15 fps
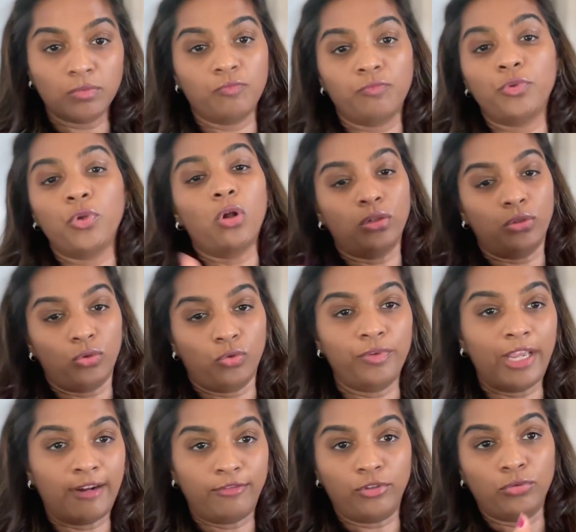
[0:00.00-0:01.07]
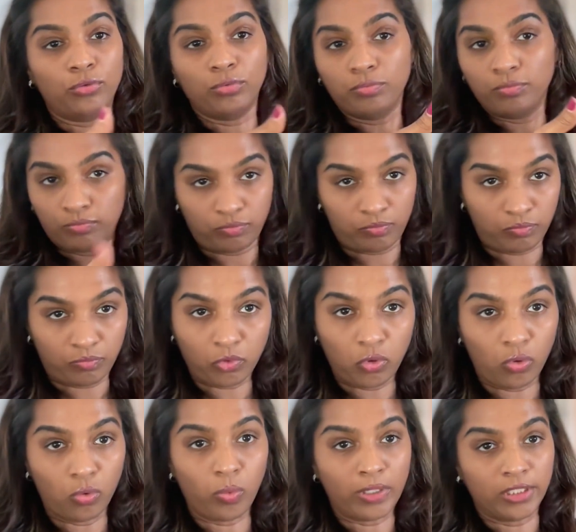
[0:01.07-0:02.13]
Mm. We all know we have to
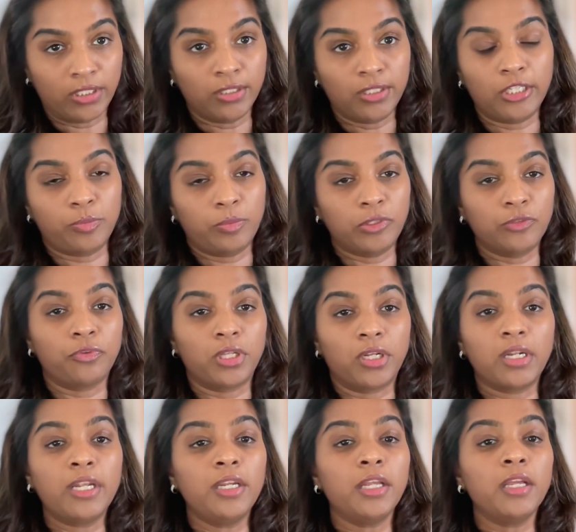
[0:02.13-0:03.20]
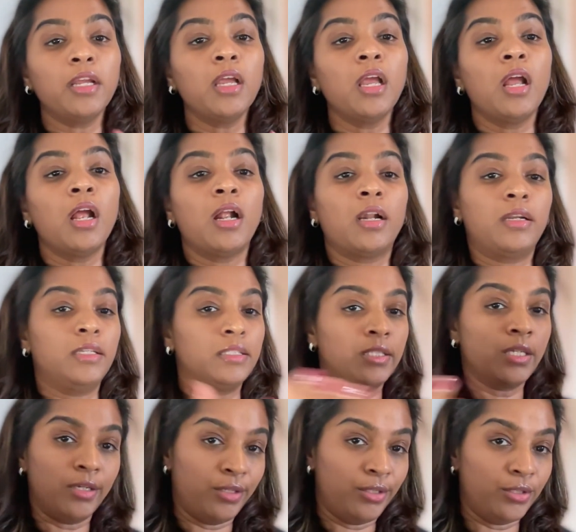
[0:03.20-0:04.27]
go once in six months for the cleaning. And in
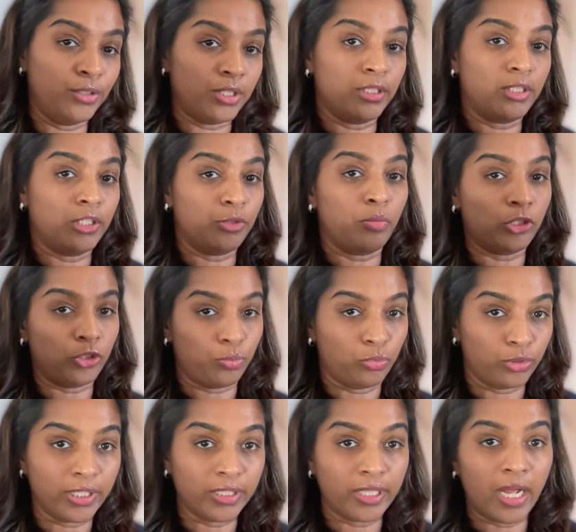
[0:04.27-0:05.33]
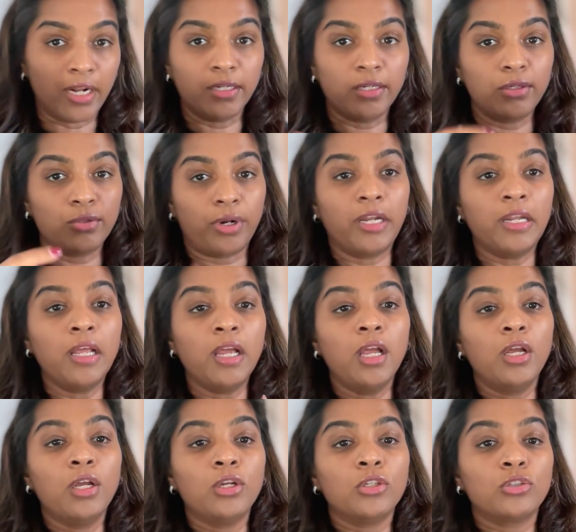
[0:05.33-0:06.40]
certain instances, it's much more than that, right?
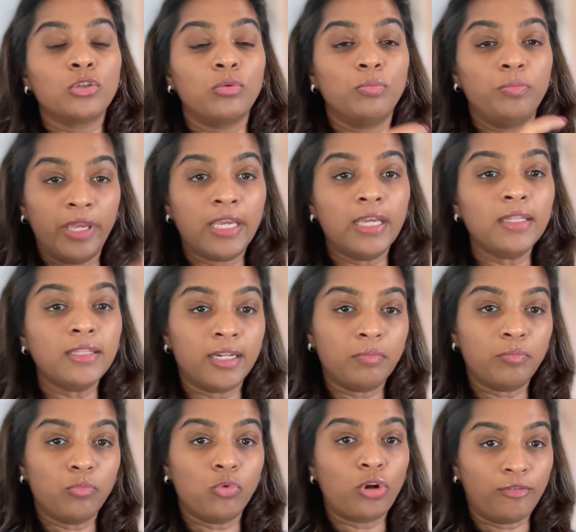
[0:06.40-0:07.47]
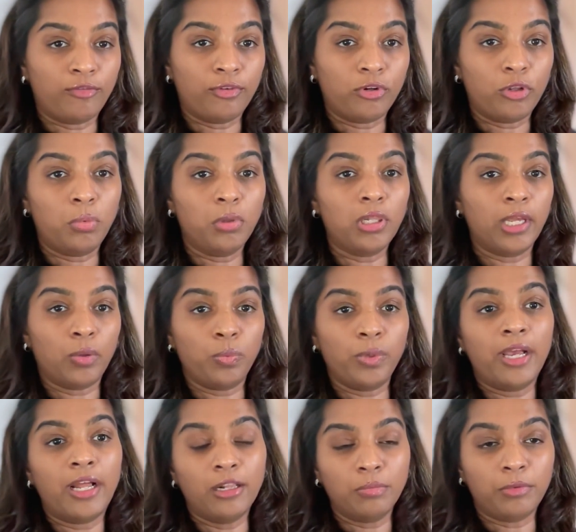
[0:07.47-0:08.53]
So making that more affordable, like we
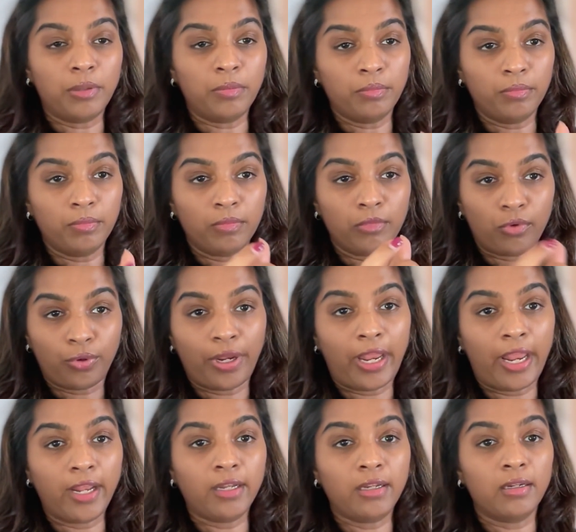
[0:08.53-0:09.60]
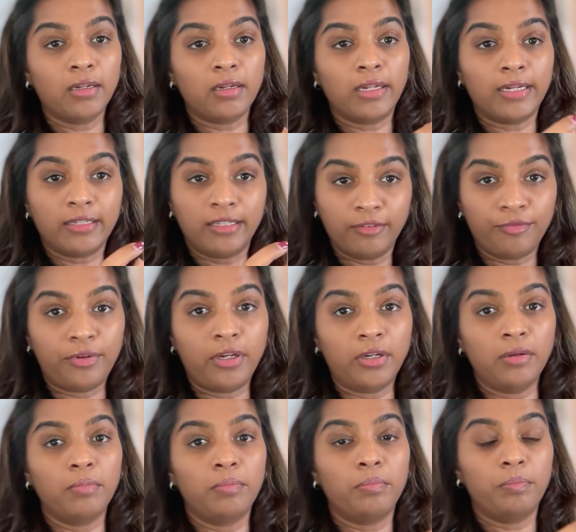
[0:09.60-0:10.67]
help them create like
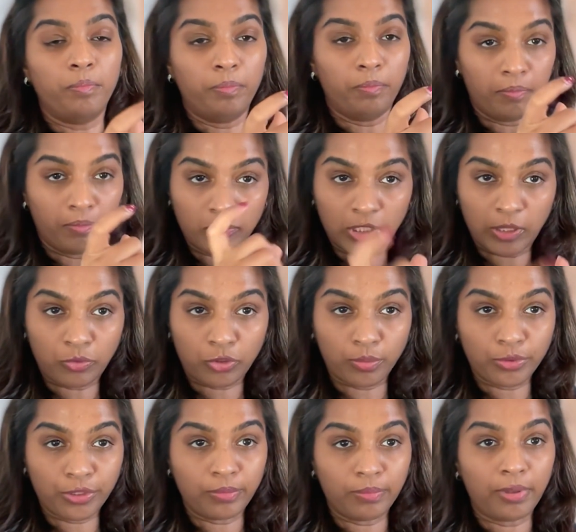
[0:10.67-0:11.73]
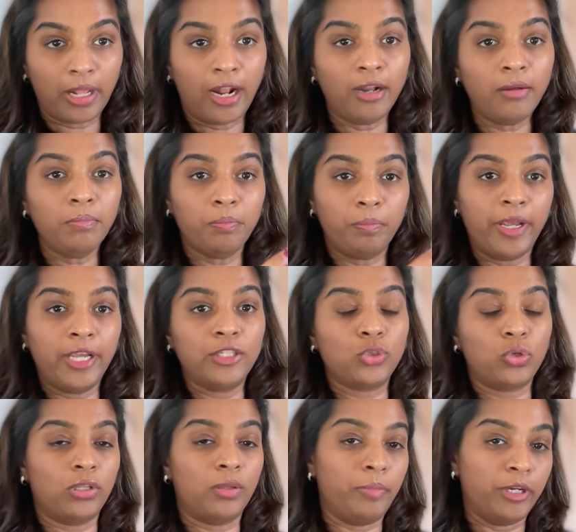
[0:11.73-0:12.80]
different mm, subscription plan based
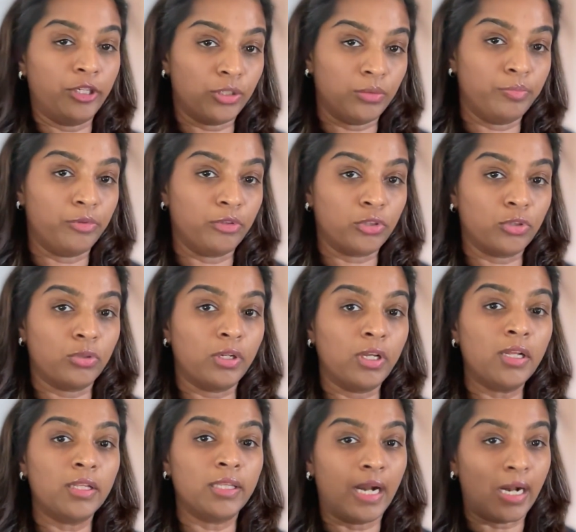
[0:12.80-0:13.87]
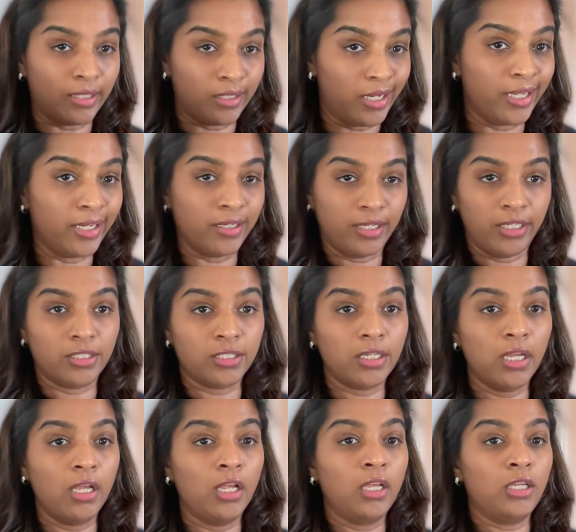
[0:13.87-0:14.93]
on the patient persona and the underlying needs.
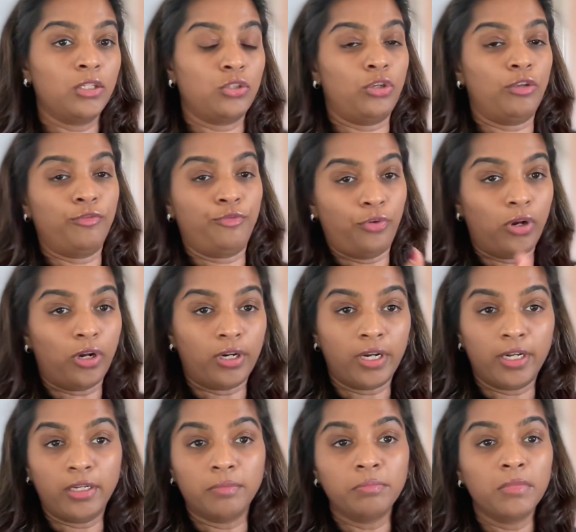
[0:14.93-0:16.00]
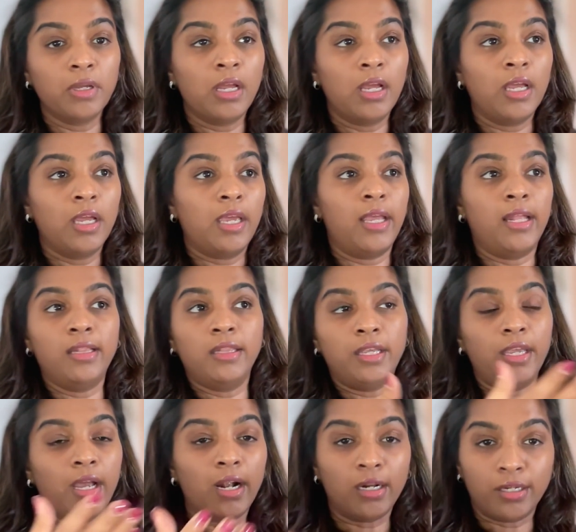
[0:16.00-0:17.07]
So if you're a
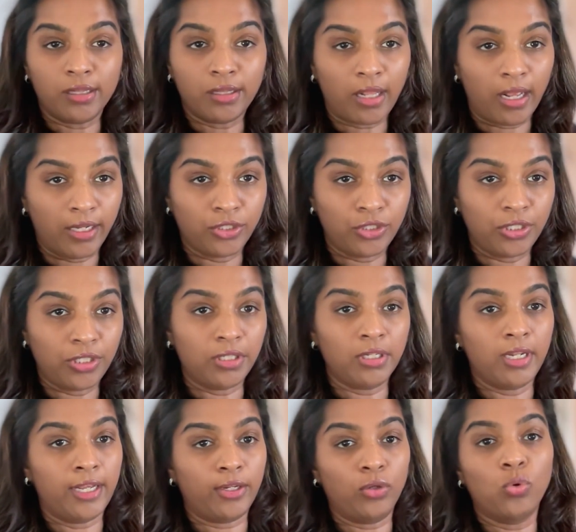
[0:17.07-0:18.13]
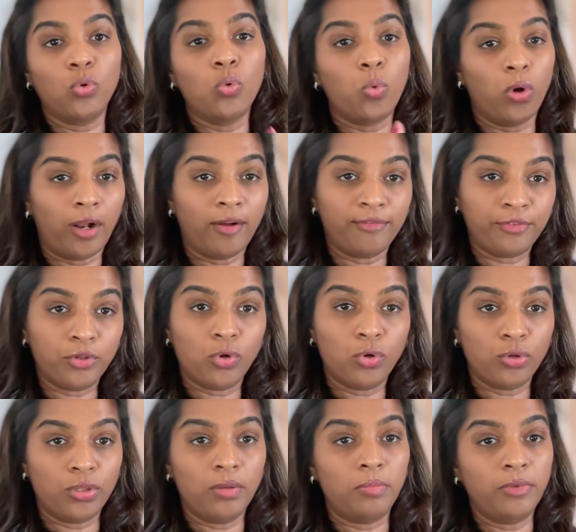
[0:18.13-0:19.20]
healthy huddled hygiene, like you know, we have to go
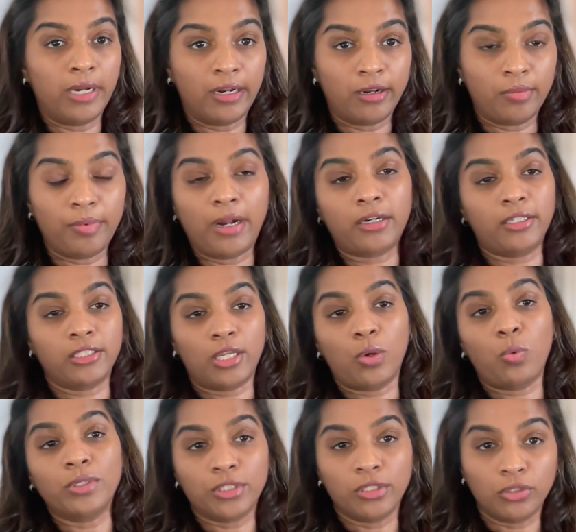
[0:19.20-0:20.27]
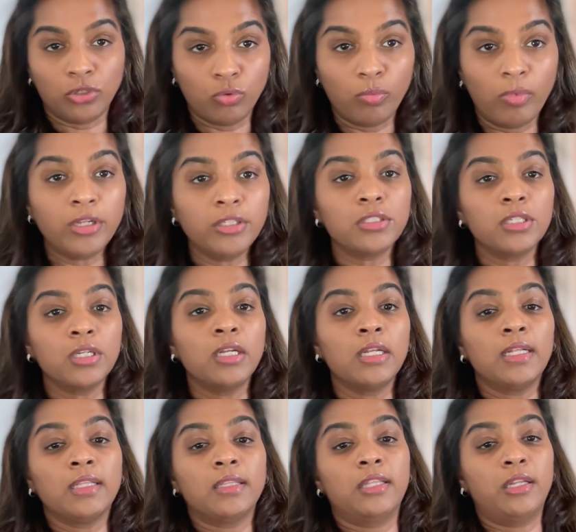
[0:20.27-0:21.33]
to the dental practice like once in two months,
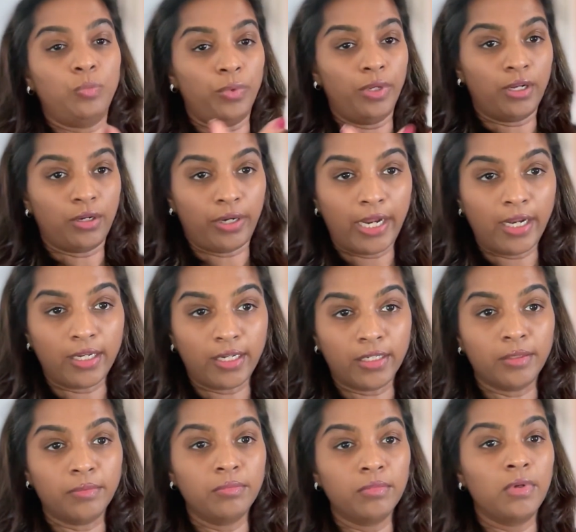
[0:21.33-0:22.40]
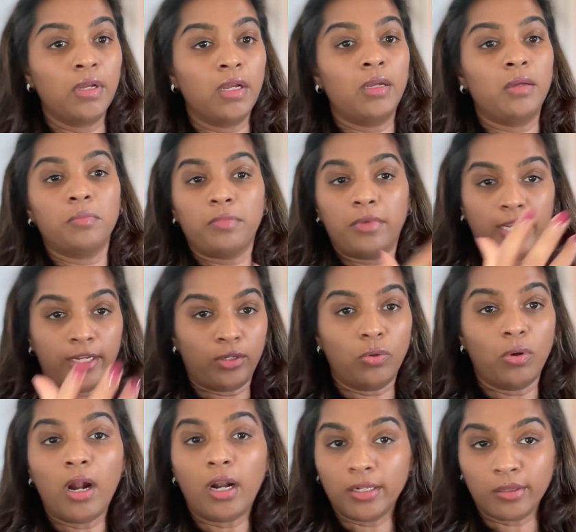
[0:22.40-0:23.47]
then we create a like a no
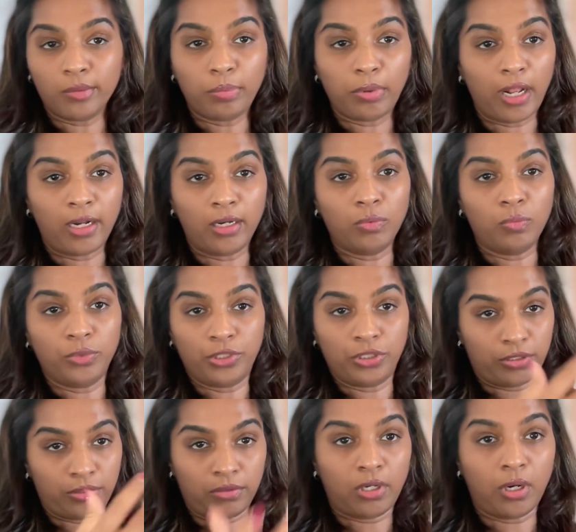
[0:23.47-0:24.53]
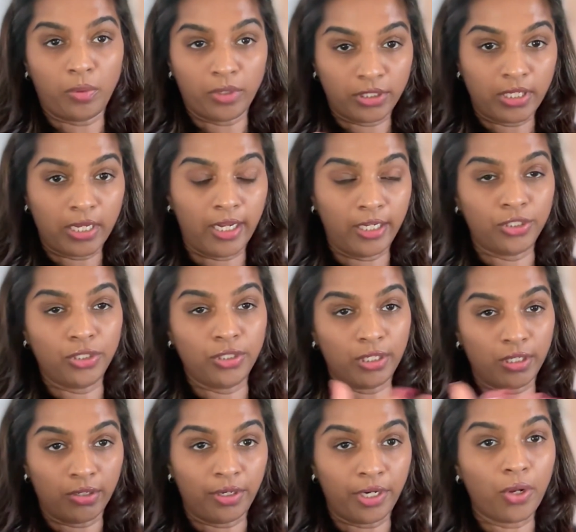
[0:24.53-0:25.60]
huddle plan, which covers the hygiene and
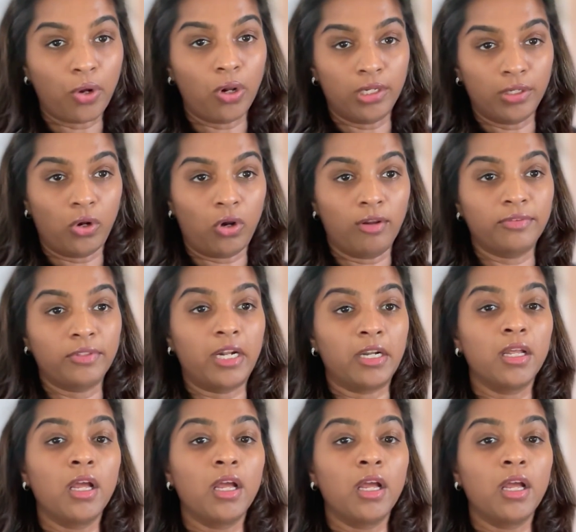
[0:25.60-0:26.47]
the recall and all of that.